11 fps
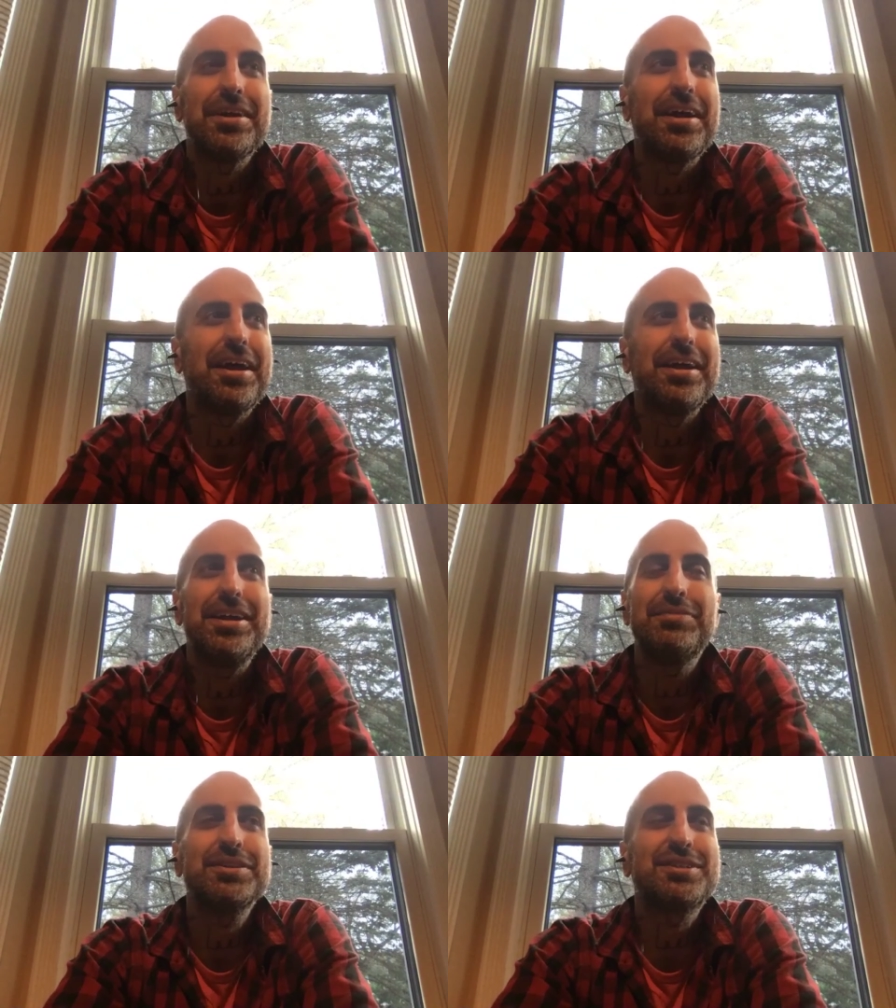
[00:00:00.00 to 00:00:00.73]

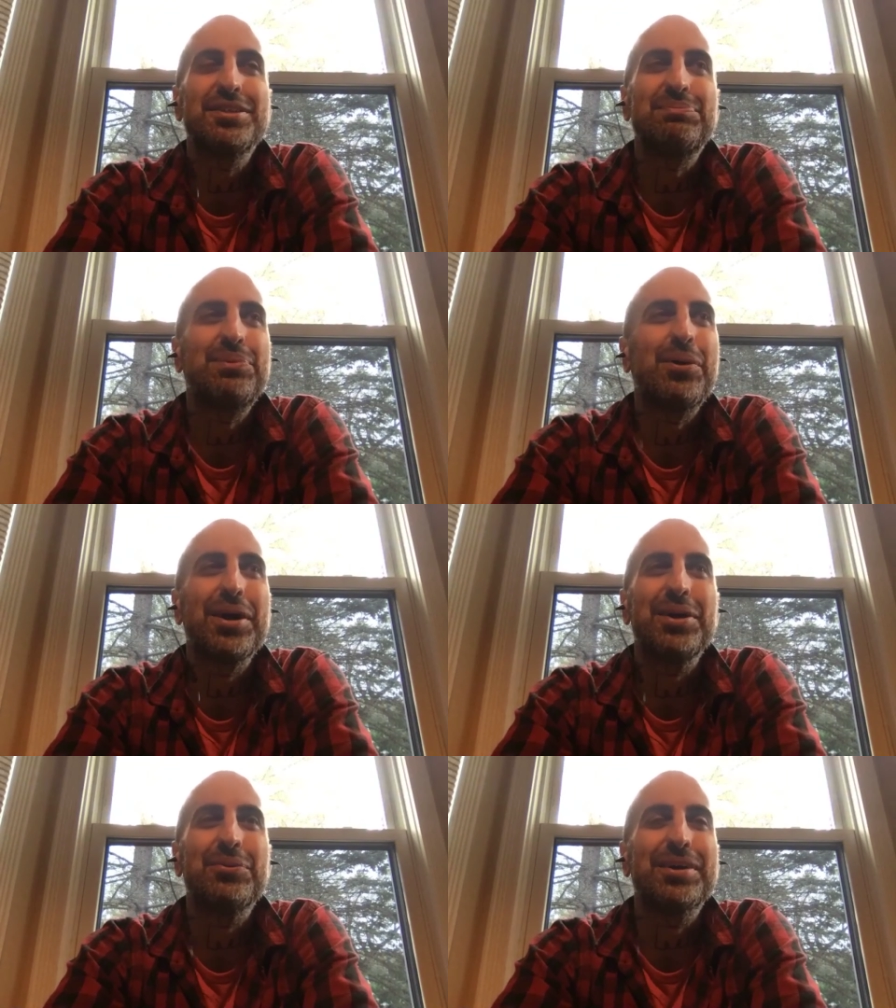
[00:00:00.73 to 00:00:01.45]
even to the
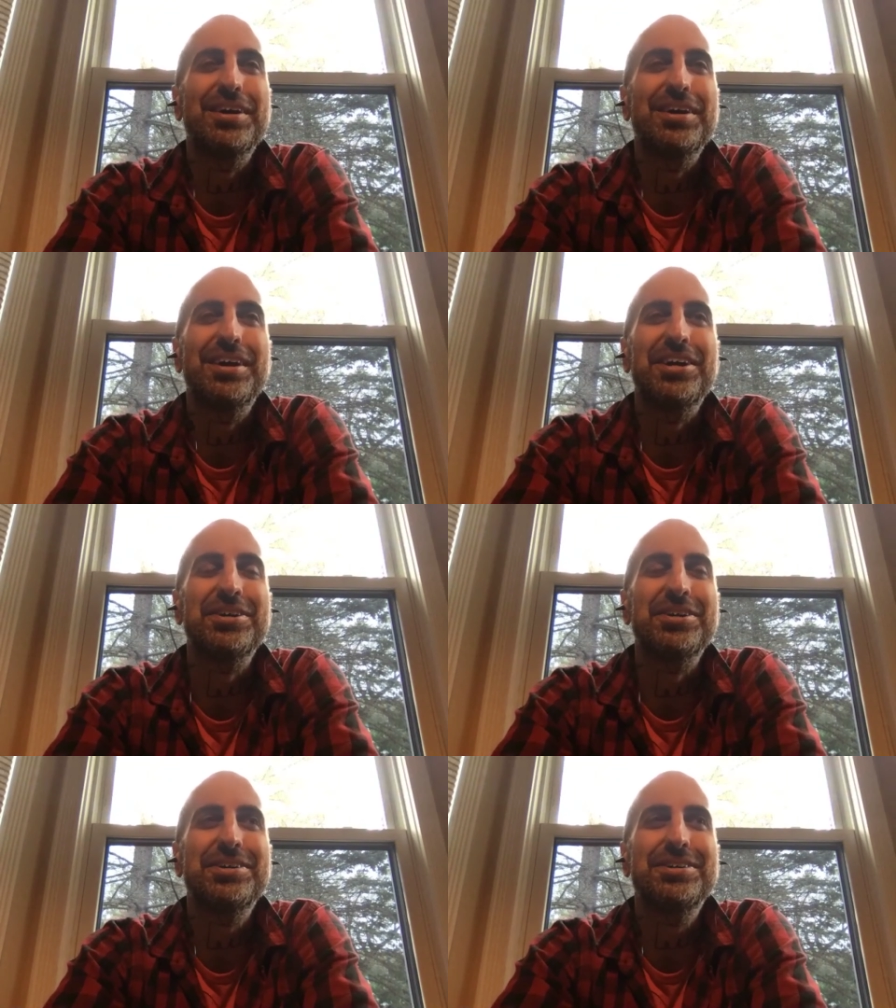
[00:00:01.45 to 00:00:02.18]
point
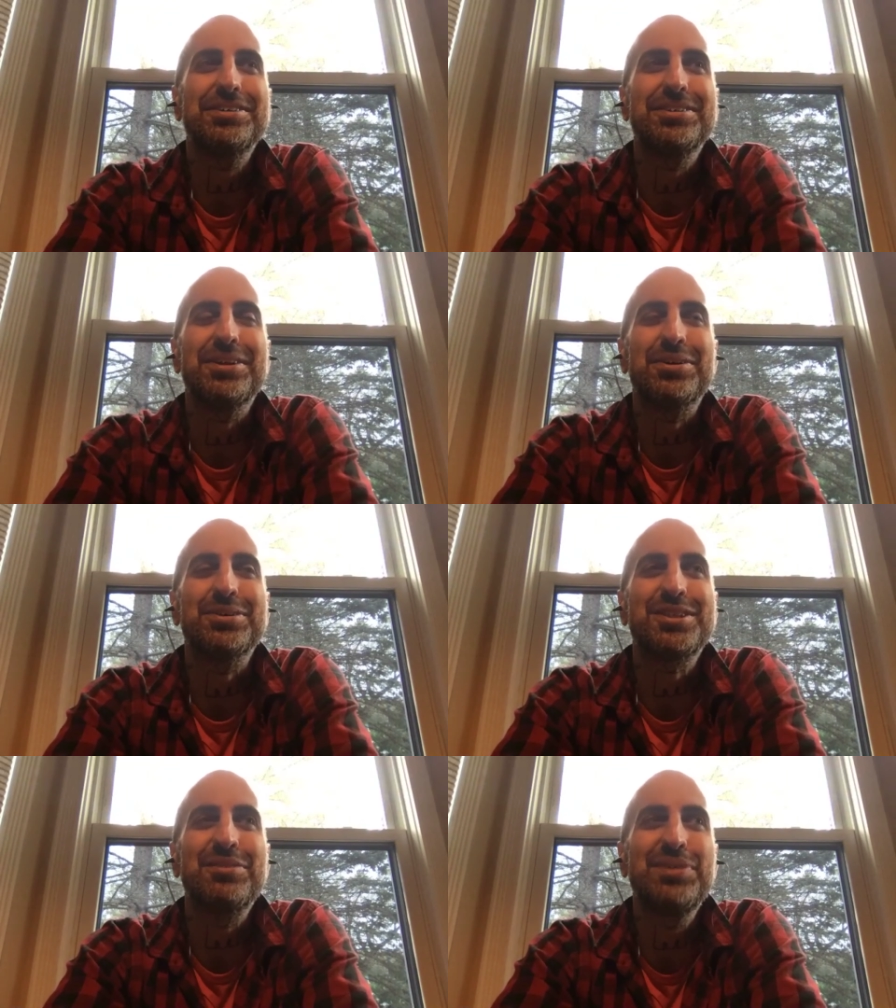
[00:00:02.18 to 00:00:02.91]
where,
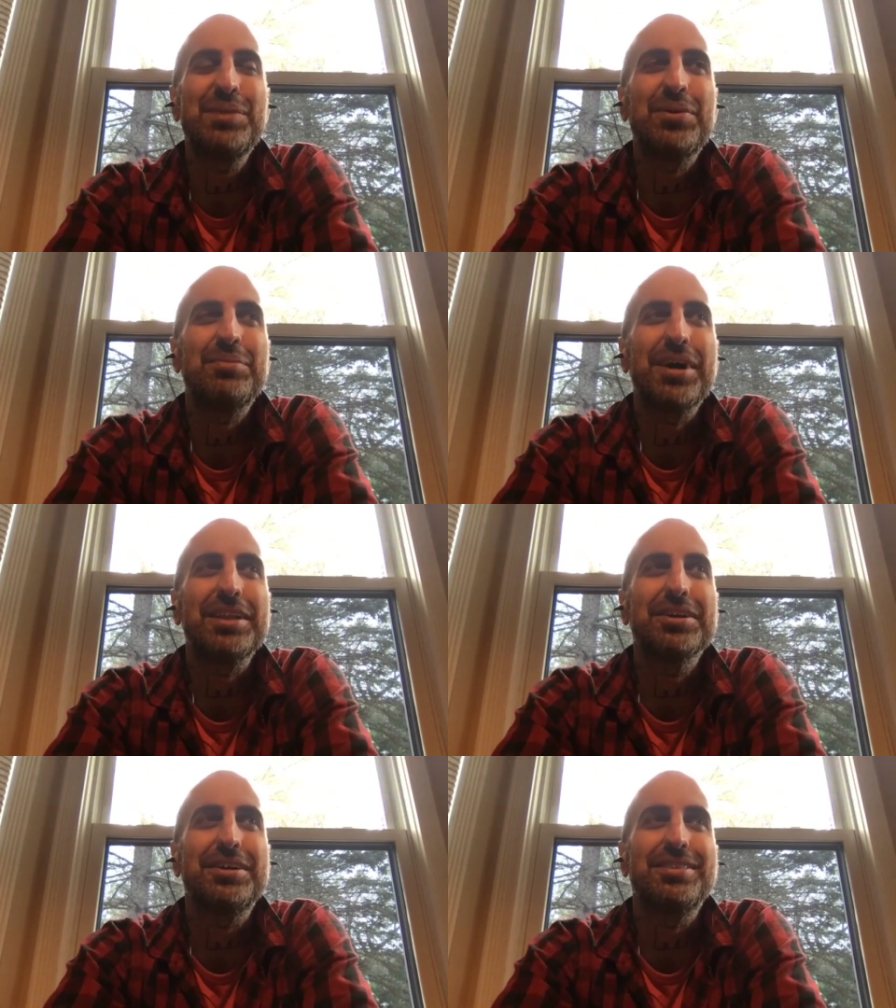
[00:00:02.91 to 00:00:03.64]
some people might
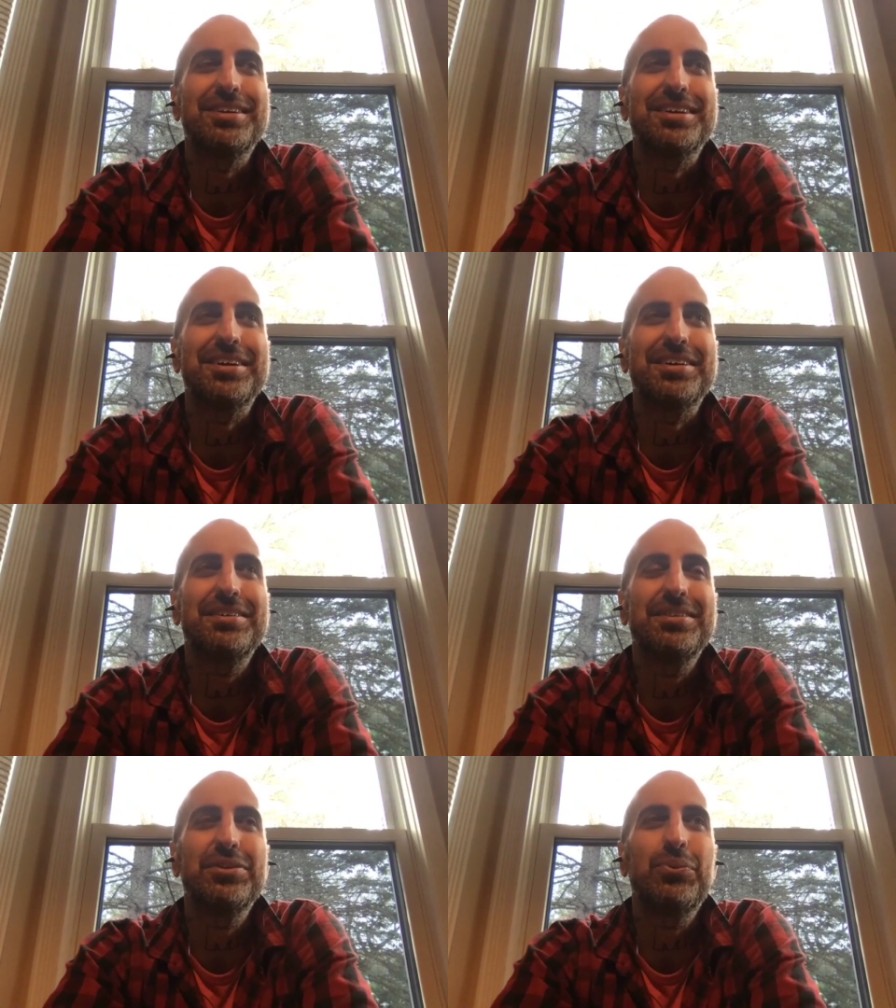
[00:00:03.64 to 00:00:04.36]
look at the
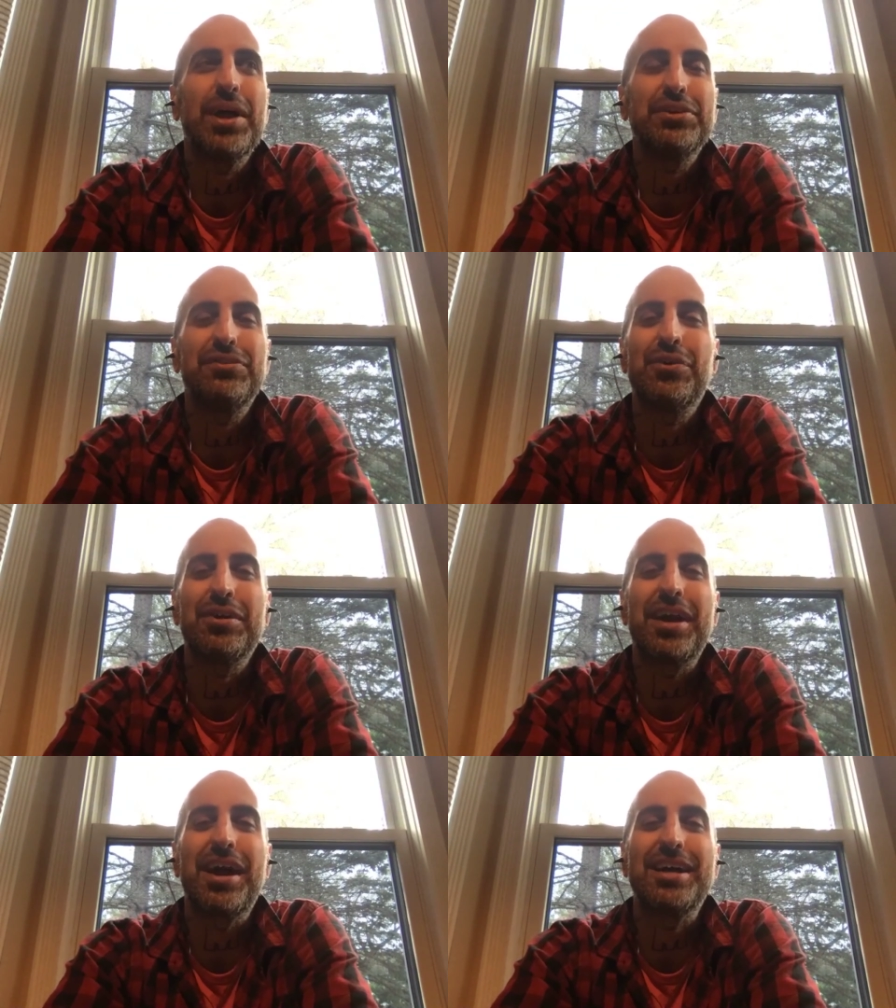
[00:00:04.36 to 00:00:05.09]
weather
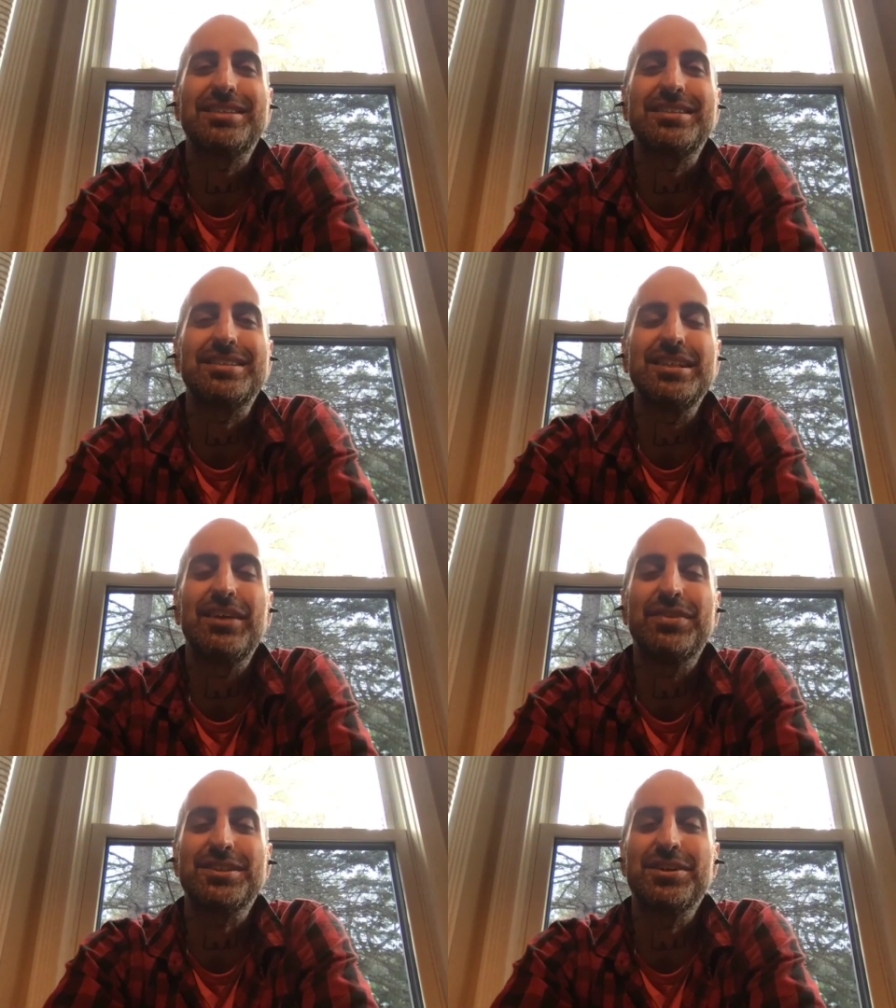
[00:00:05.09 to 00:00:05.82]
forecast to see if
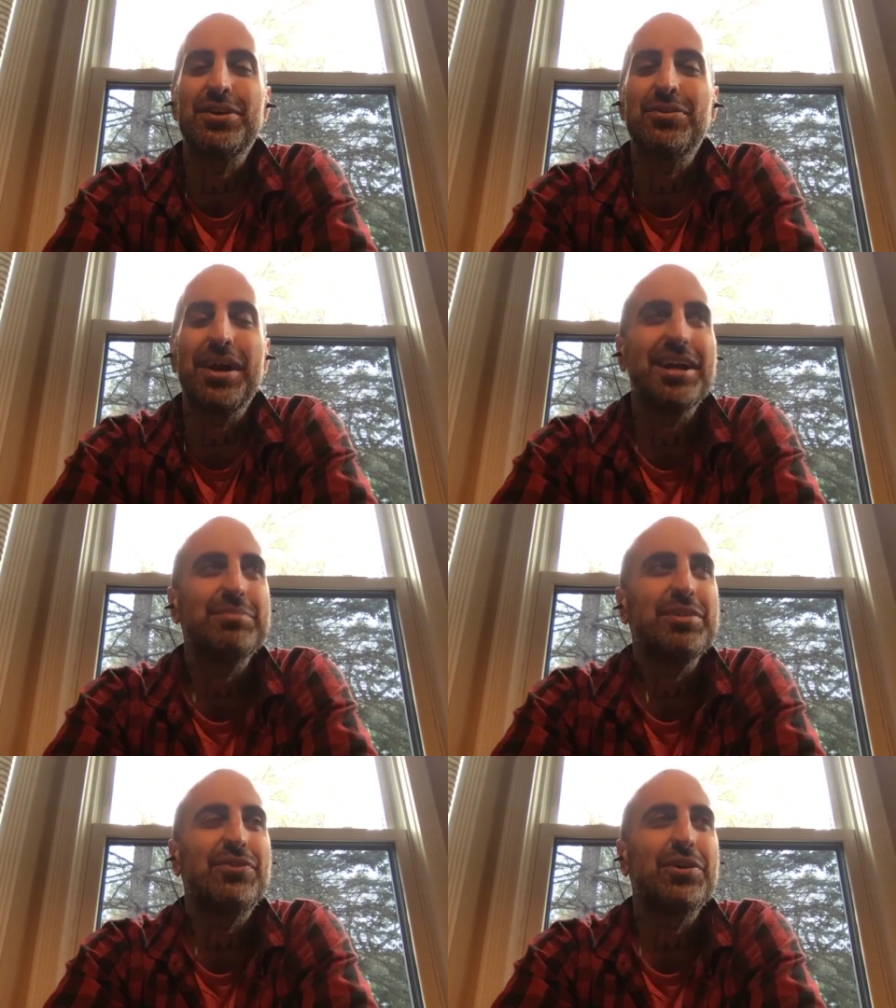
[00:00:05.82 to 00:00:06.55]
it's going to rain
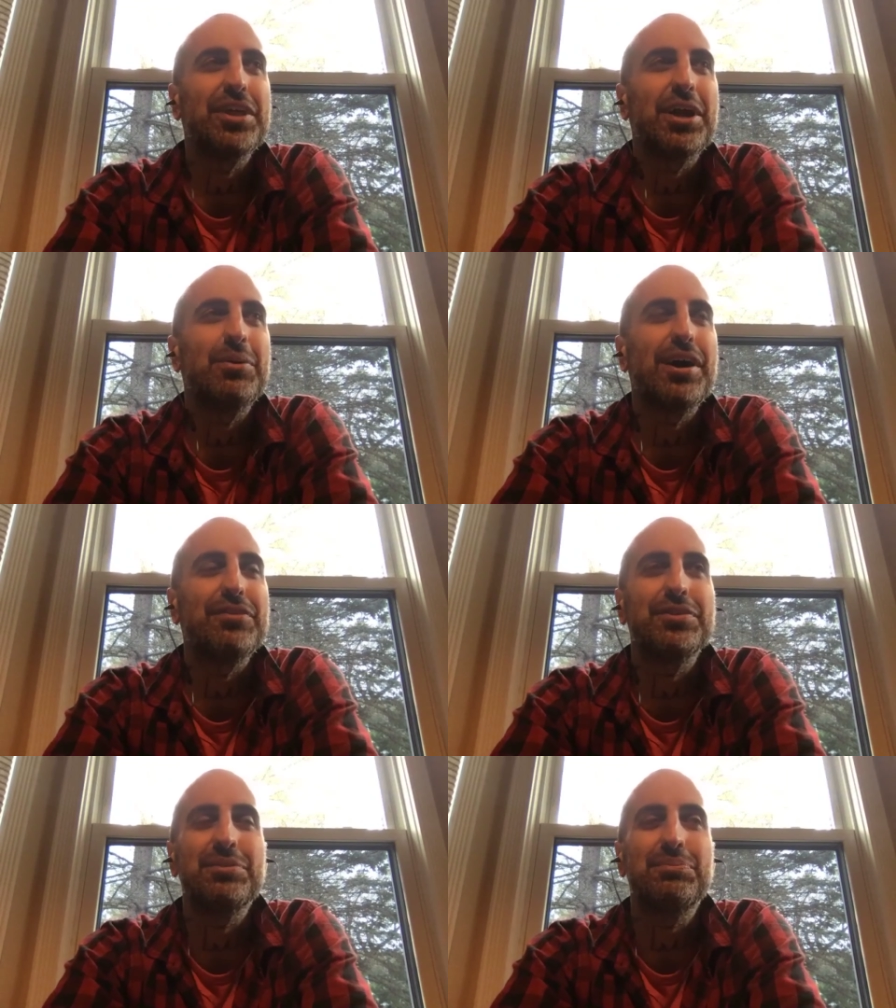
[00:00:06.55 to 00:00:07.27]
before they go out
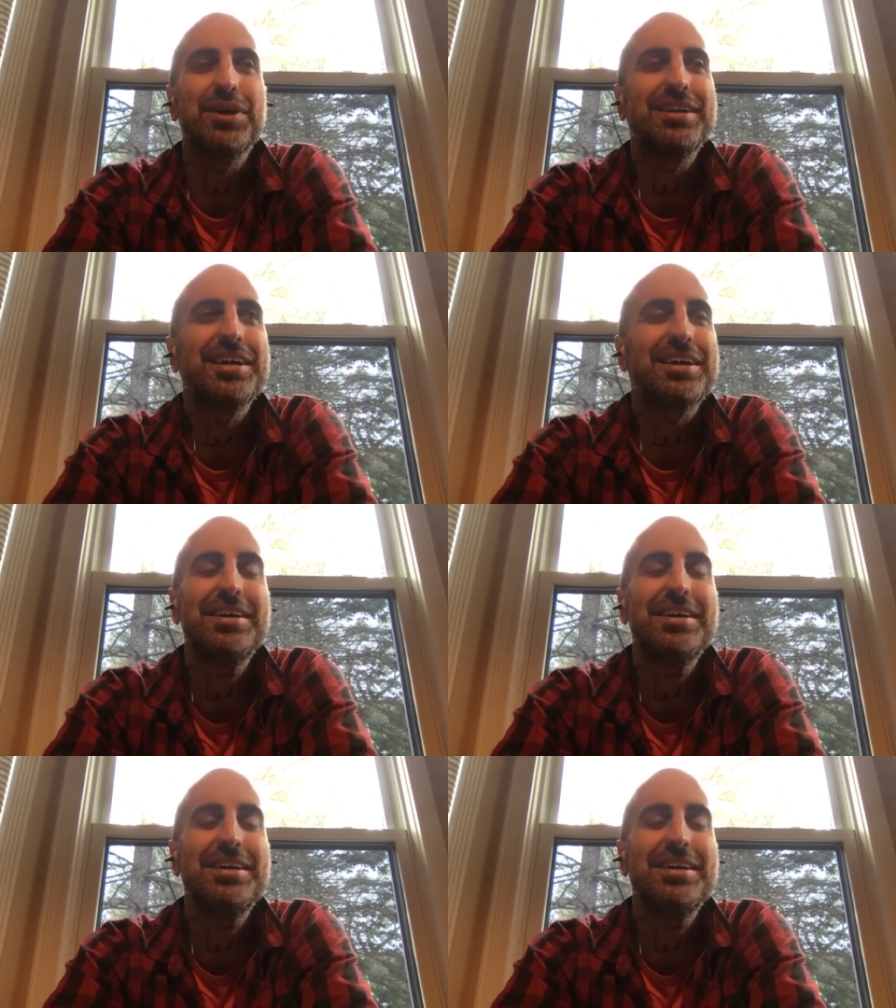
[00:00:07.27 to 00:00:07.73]
for the picnic.